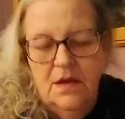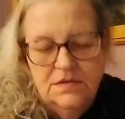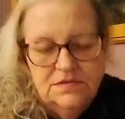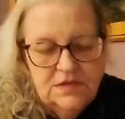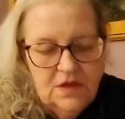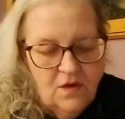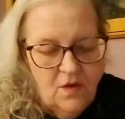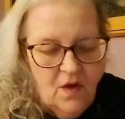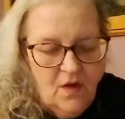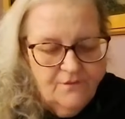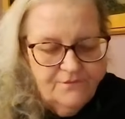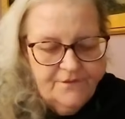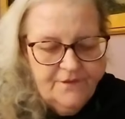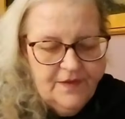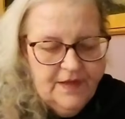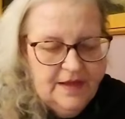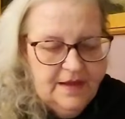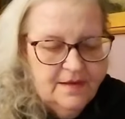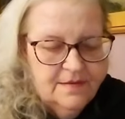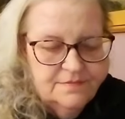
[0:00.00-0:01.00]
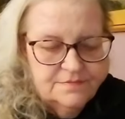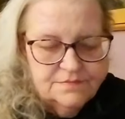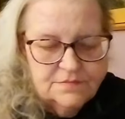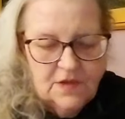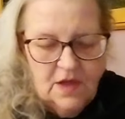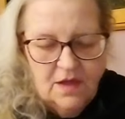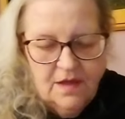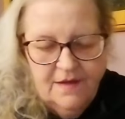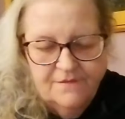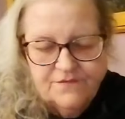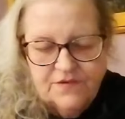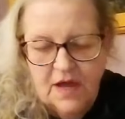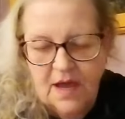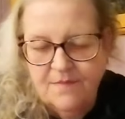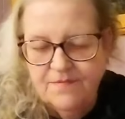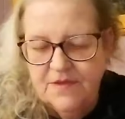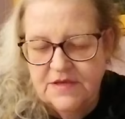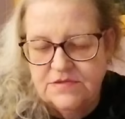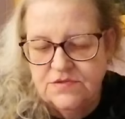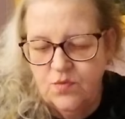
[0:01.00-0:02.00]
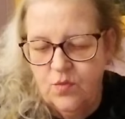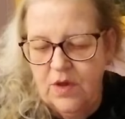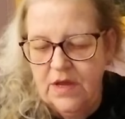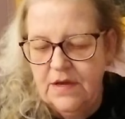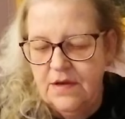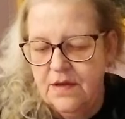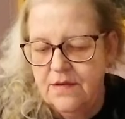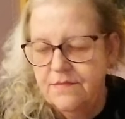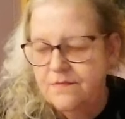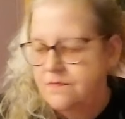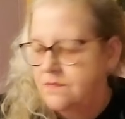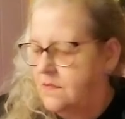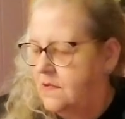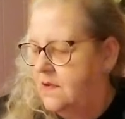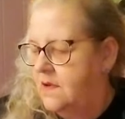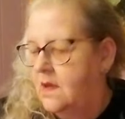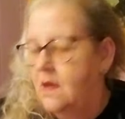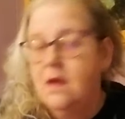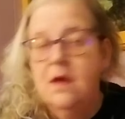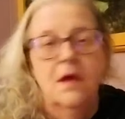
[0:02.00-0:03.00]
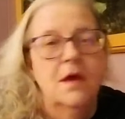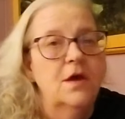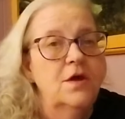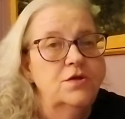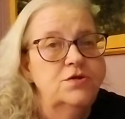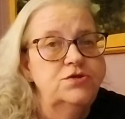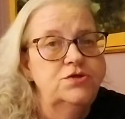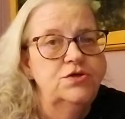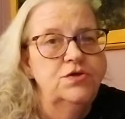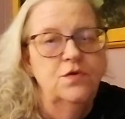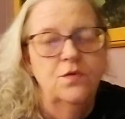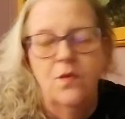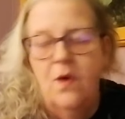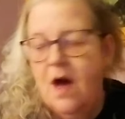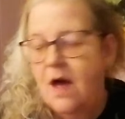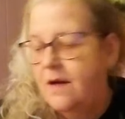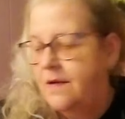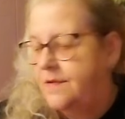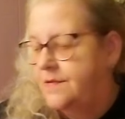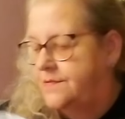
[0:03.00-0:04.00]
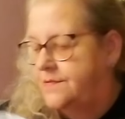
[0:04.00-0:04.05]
So hopefully I'll have time this week to